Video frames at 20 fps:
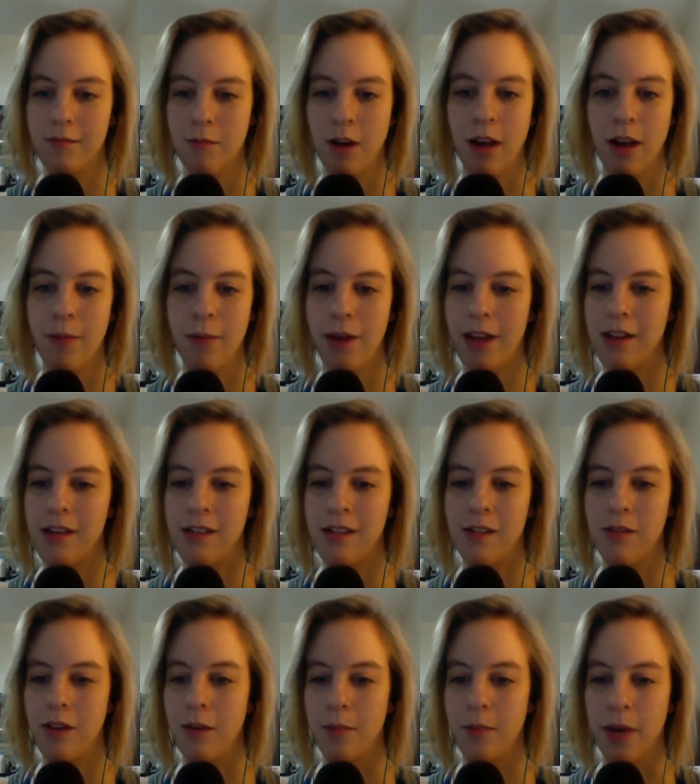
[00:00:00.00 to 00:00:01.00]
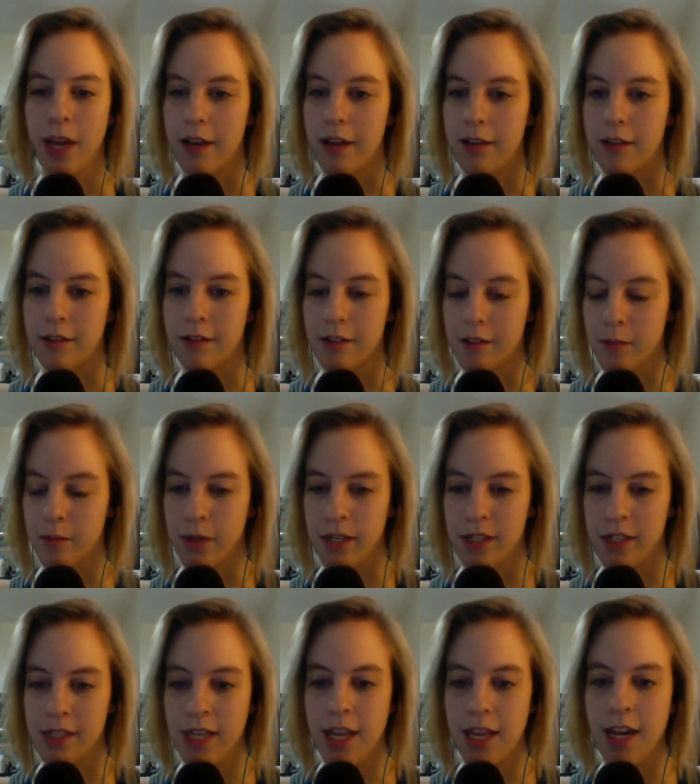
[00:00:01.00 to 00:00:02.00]
Why am I doing panels? But
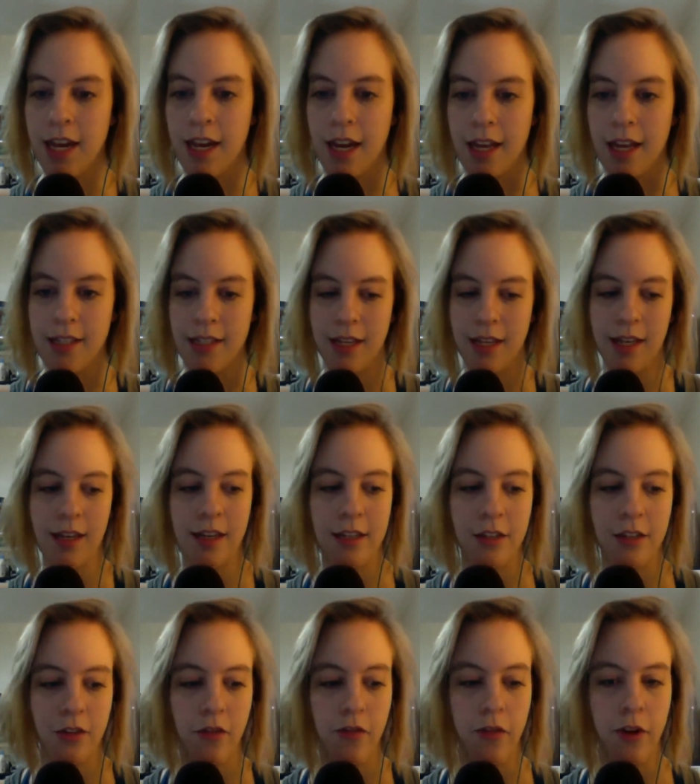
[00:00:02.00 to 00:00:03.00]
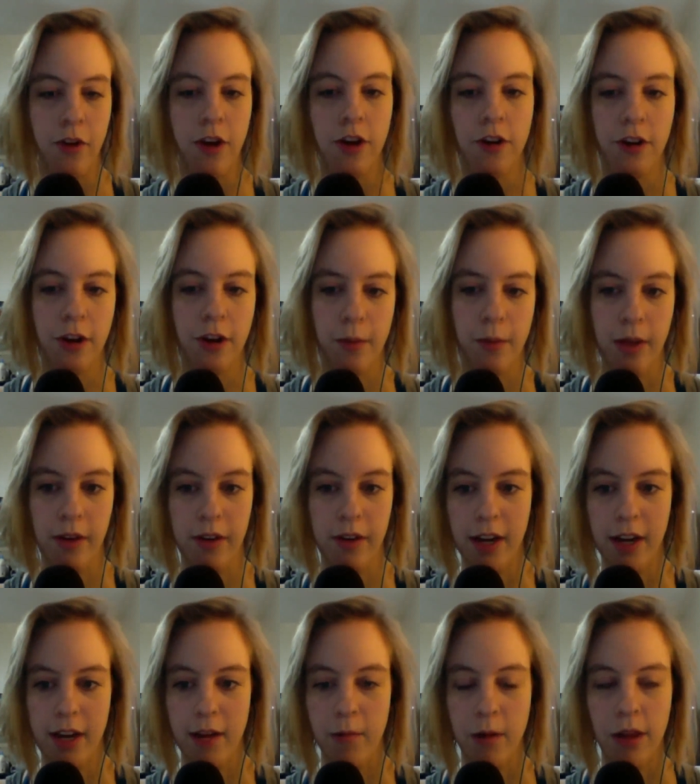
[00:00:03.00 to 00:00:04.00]
it's like a nice thing to do for your
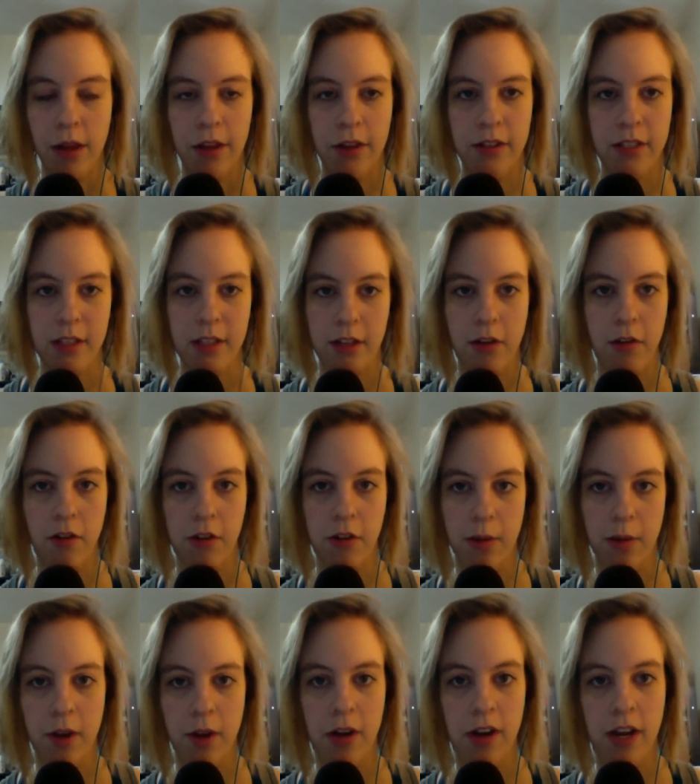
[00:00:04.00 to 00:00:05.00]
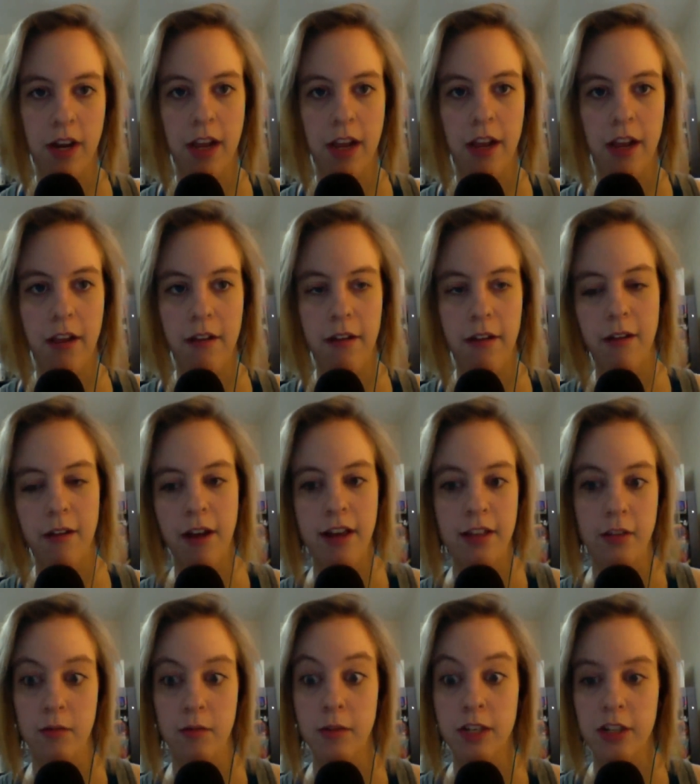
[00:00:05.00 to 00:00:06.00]
community, whether it's a local community, as
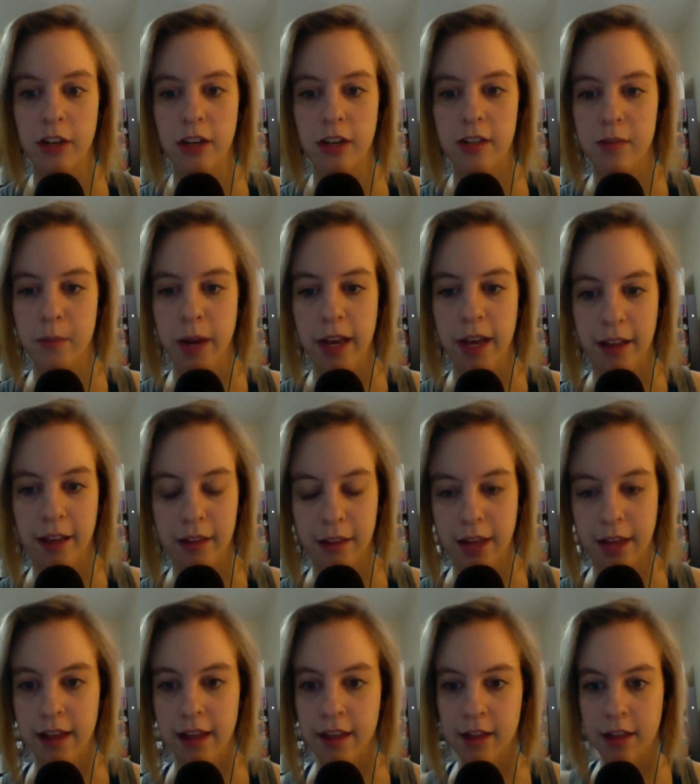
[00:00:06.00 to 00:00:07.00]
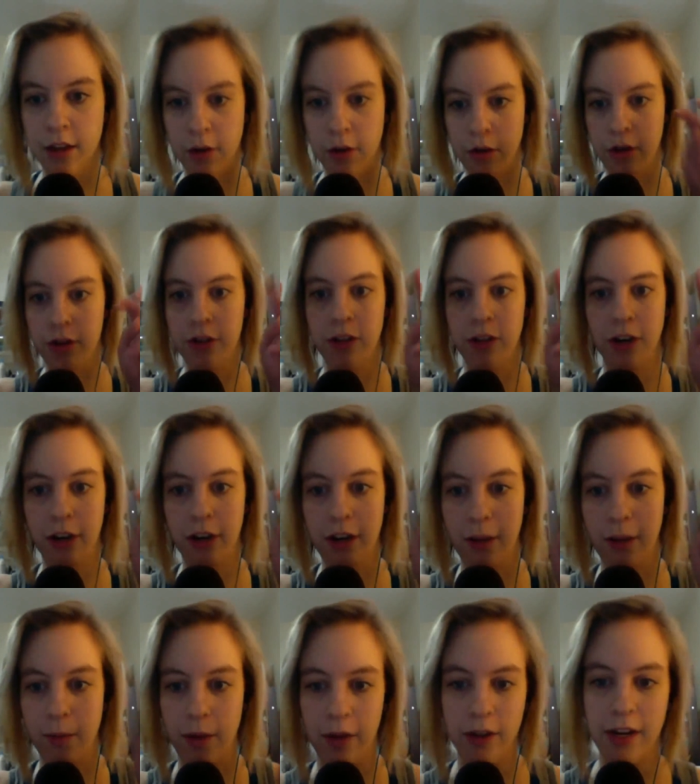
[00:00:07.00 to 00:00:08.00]
Arisia is my like local nerd
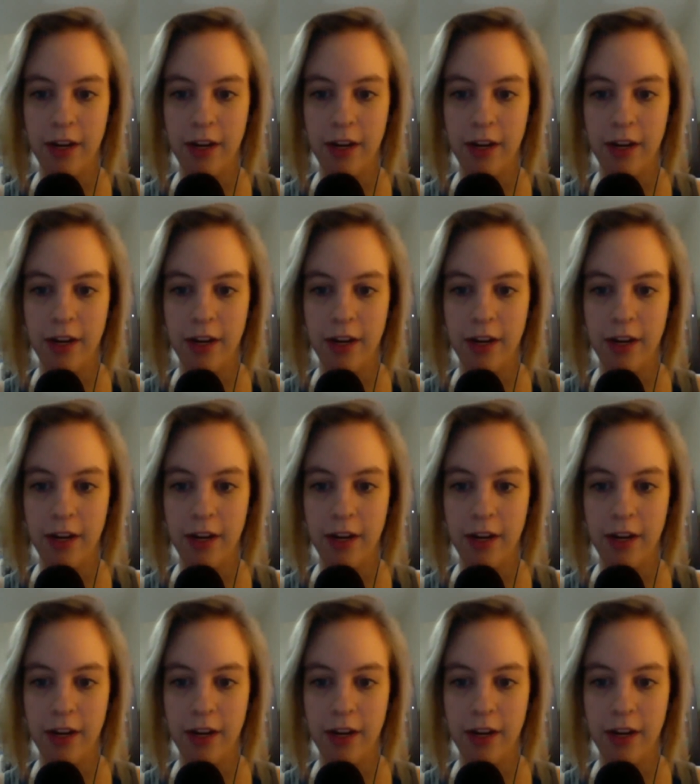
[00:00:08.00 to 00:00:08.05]
community.